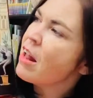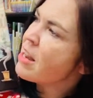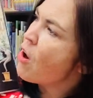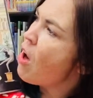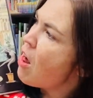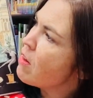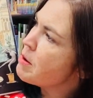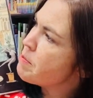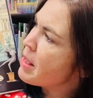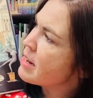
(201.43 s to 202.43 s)
Now, I'll
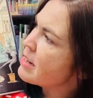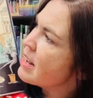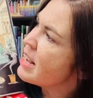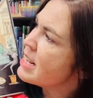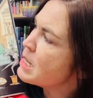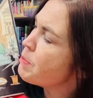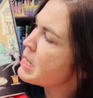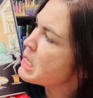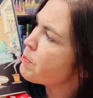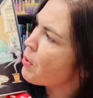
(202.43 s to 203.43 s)
admit, it's a
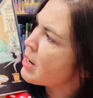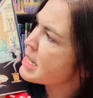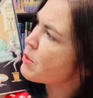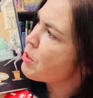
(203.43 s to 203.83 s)
bit surprising